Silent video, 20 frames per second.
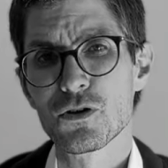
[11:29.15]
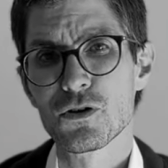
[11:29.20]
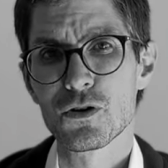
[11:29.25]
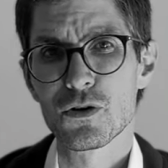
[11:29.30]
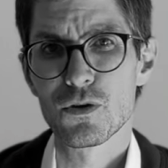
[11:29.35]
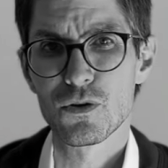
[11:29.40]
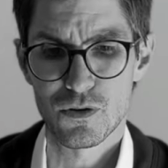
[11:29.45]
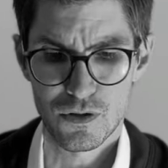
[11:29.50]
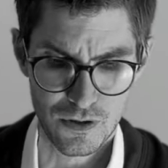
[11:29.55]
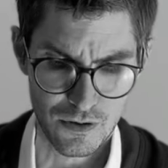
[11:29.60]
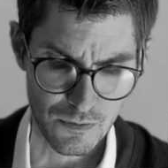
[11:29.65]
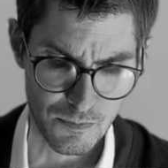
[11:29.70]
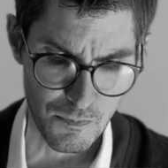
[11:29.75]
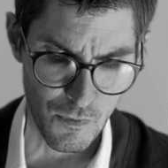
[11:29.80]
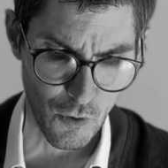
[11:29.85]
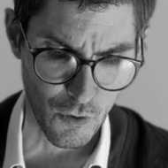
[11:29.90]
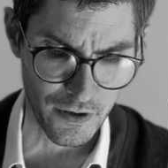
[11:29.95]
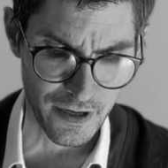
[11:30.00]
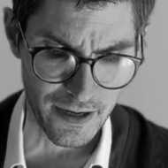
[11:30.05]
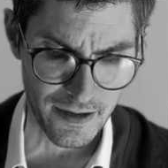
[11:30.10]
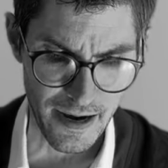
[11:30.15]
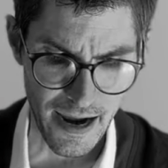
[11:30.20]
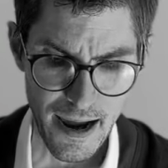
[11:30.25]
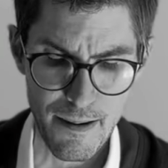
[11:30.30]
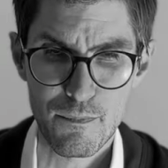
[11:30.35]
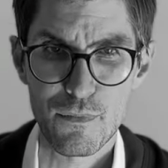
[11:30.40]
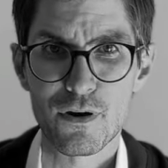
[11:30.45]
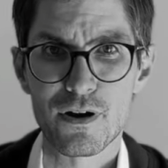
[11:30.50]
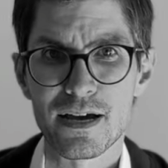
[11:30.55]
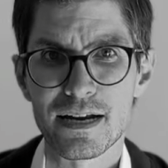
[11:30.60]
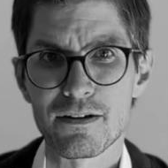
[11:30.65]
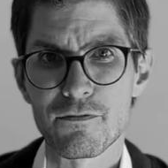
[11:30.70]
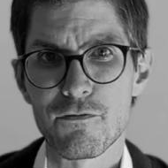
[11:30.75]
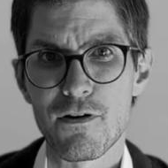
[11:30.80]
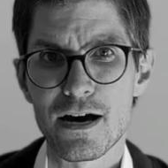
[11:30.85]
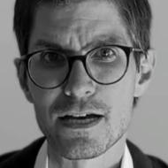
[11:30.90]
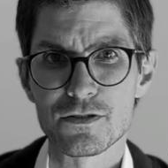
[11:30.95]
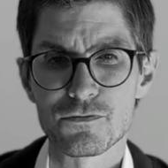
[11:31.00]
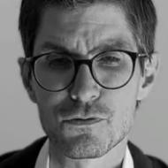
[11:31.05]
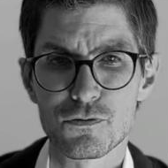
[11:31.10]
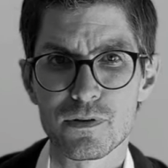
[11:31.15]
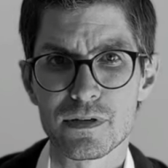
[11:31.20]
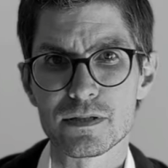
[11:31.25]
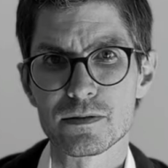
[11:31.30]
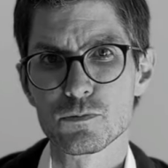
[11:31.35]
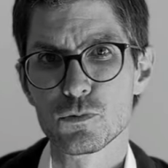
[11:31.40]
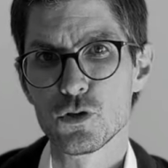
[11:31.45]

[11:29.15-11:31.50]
you order a hamburger at a fast food restaurant,